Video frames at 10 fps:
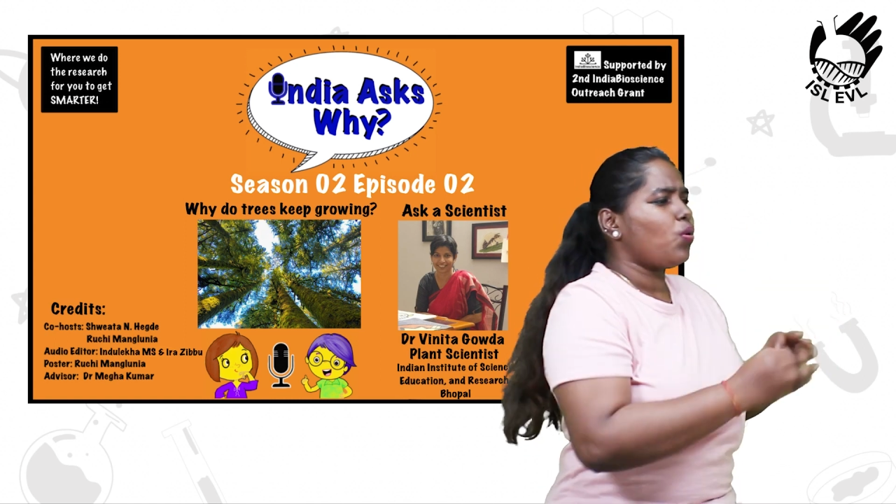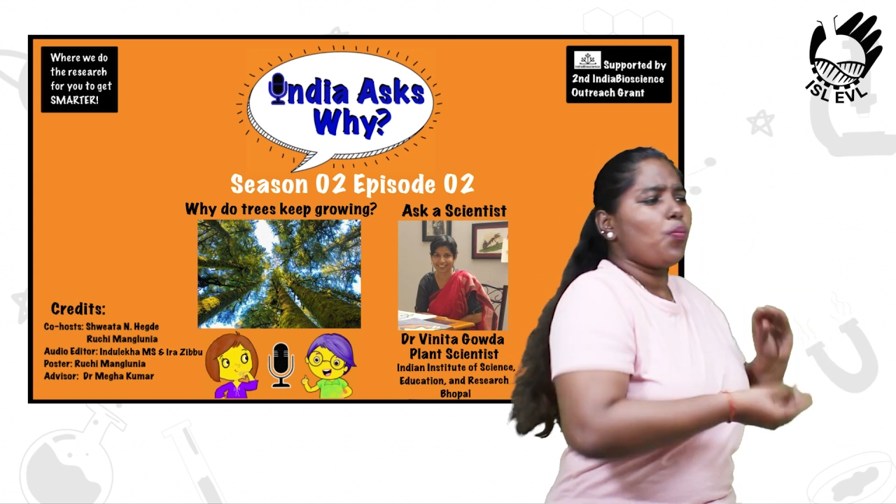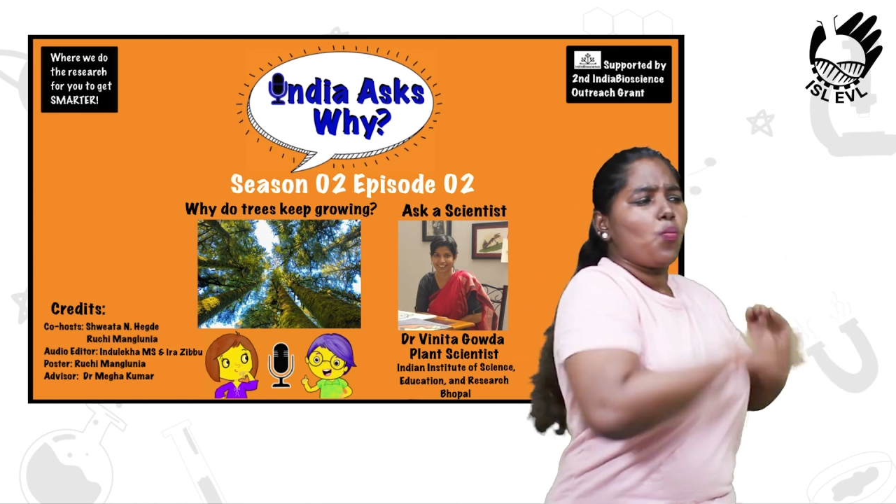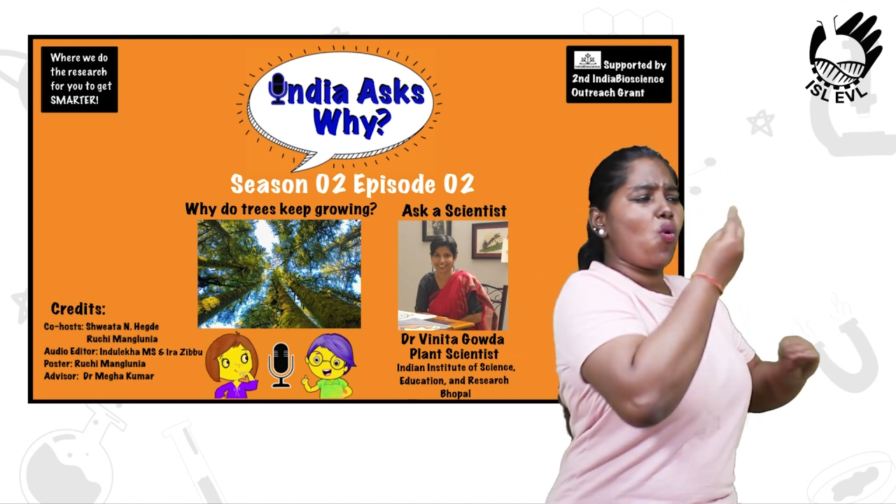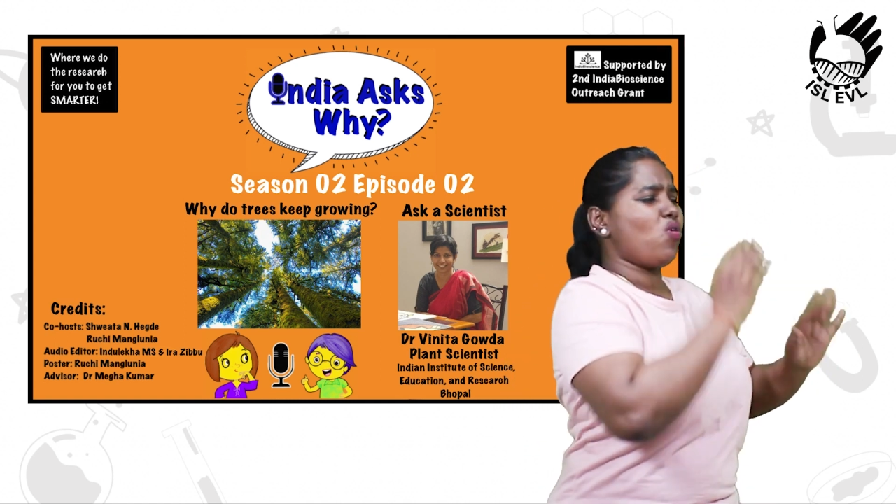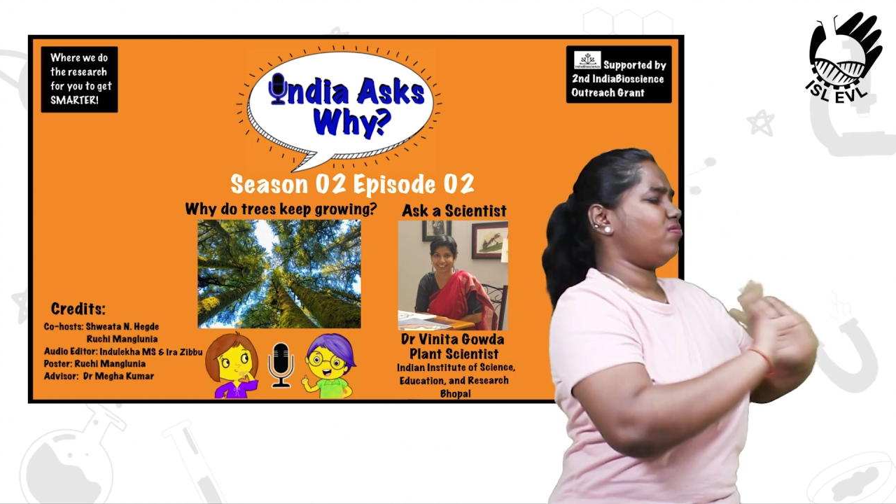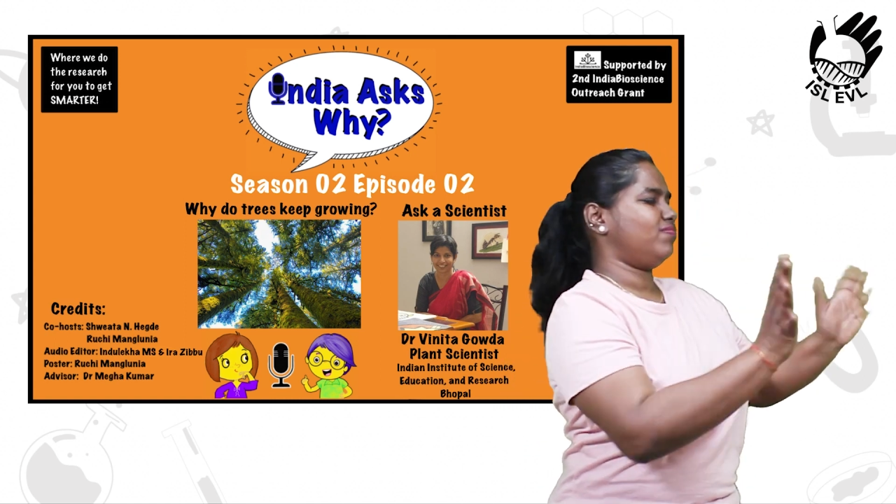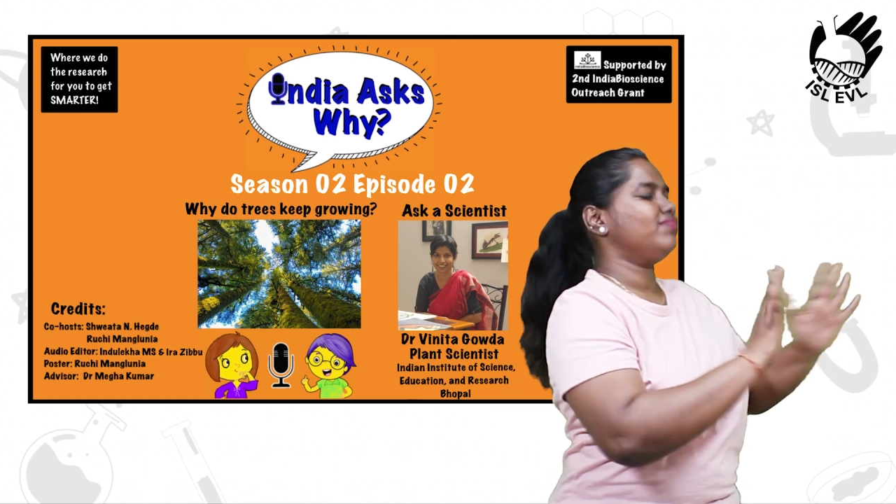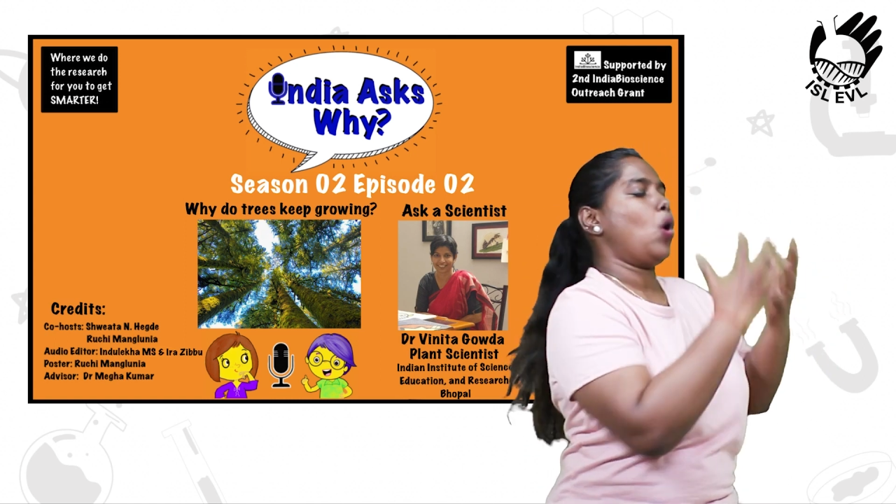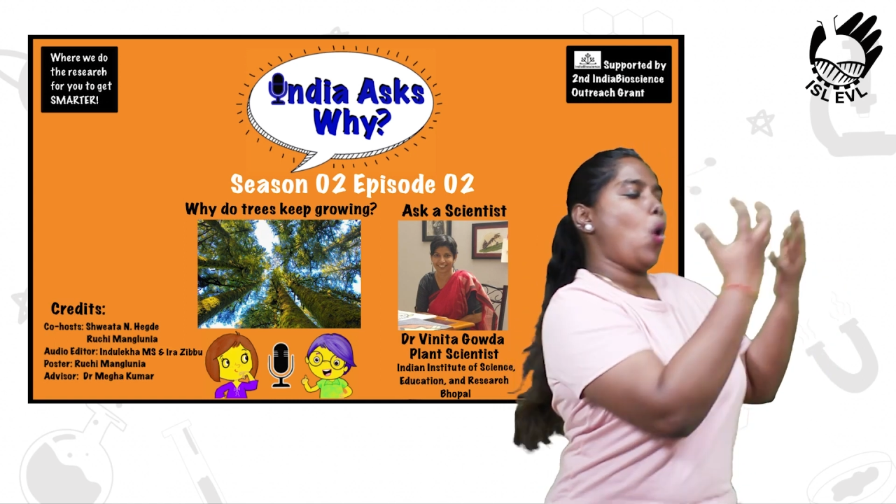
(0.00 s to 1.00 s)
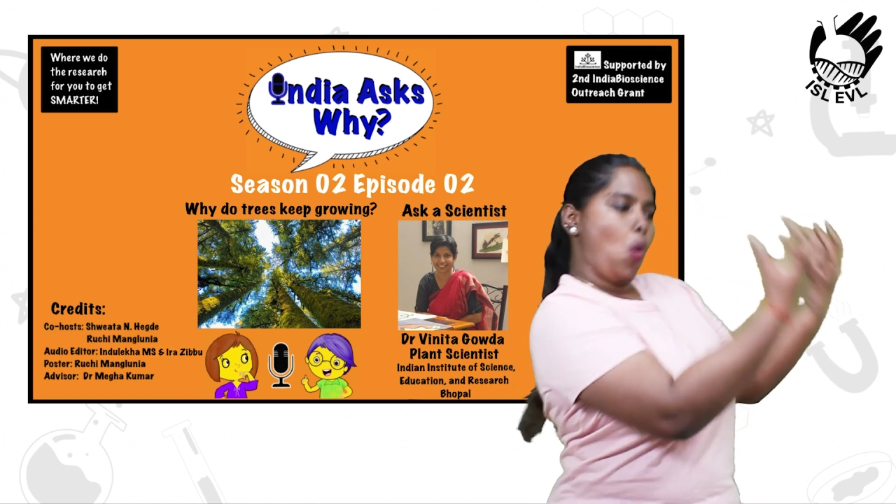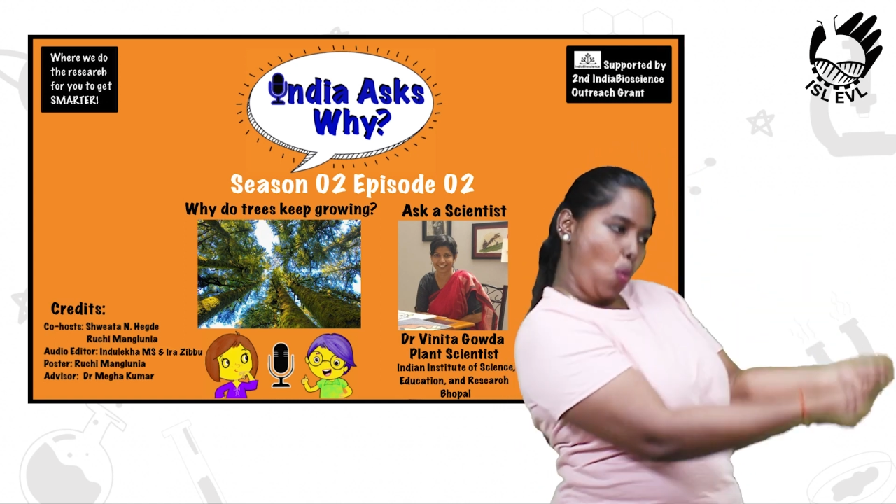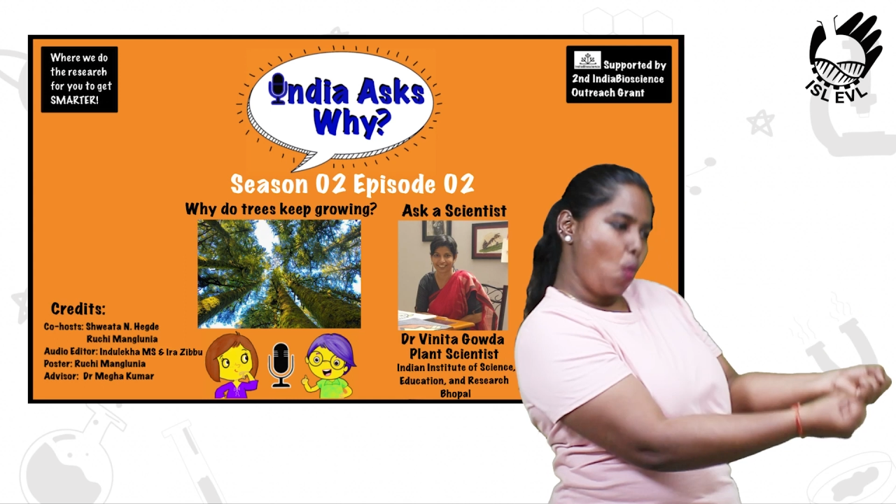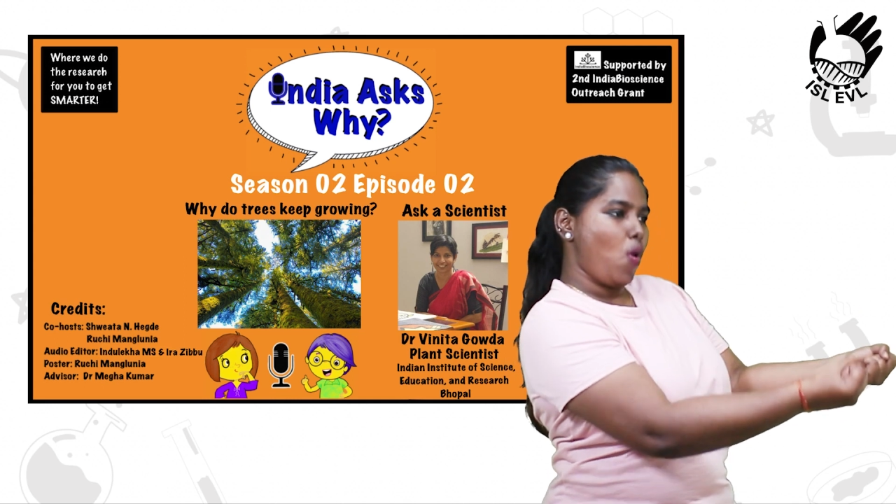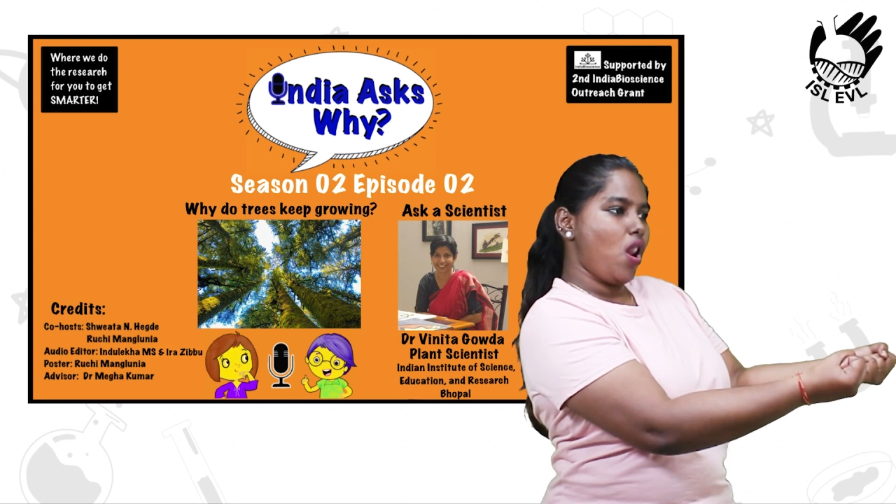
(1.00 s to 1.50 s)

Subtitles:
cells for some time.